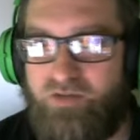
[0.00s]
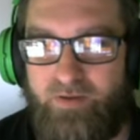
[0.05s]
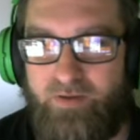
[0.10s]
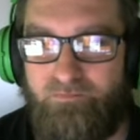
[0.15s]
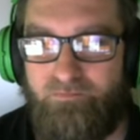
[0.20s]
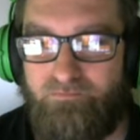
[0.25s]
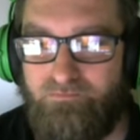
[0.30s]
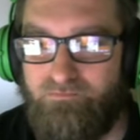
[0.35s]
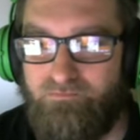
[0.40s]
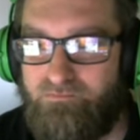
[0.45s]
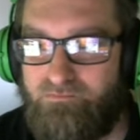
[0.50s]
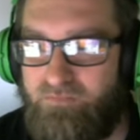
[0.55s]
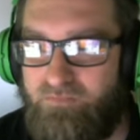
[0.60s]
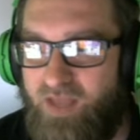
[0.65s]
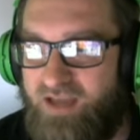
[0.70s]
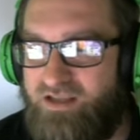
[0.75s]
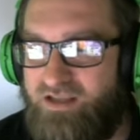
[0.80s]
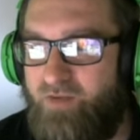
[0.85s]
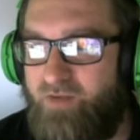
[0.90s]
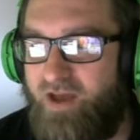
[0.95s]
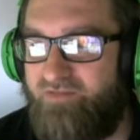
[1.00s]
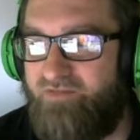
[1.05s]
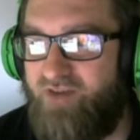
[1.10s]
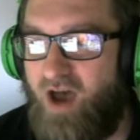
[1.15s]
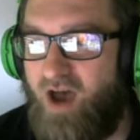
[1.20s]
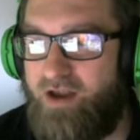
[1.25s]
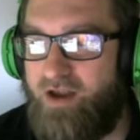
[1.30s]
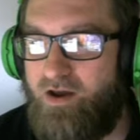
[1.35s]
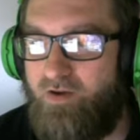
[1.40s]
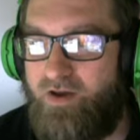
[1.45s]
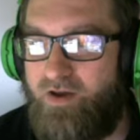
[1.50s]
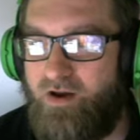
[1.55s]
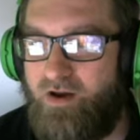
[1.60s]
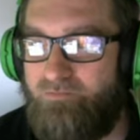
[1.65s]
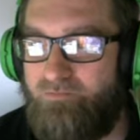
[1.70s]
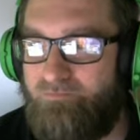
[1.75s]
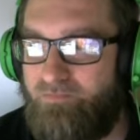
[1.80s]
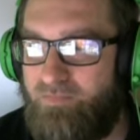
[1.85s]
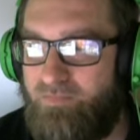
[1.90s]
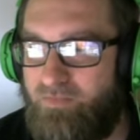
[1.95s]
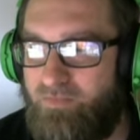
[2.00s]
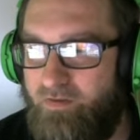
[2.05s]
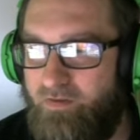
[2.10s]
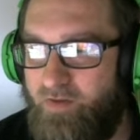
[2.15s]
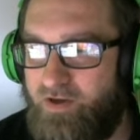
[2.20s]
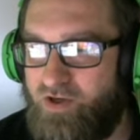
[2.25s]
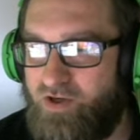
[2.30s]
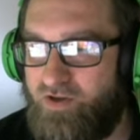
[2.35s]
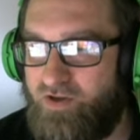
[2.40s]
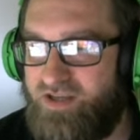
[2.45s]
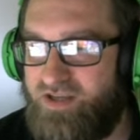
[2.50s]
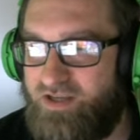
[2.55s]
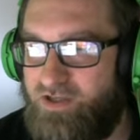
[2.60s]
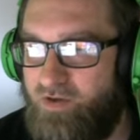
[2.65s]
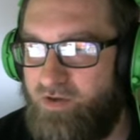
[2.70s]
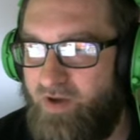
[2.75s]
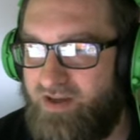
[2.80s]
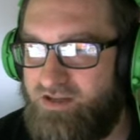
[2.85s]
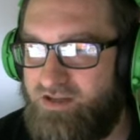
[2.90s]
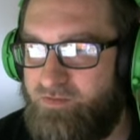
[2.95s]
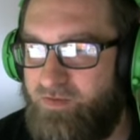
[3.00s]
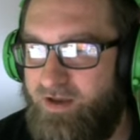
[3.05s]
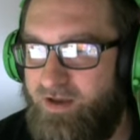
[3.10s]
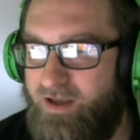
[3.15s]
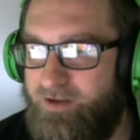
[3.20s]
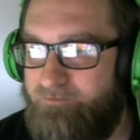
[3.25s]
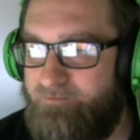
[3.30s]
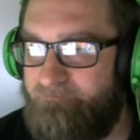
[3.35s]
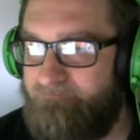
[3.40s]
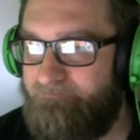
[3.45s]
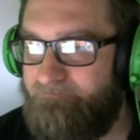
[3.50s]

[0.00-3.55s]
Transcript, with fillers: me. Next up, we have Kaido here. Let me make sure this is at 2x speed.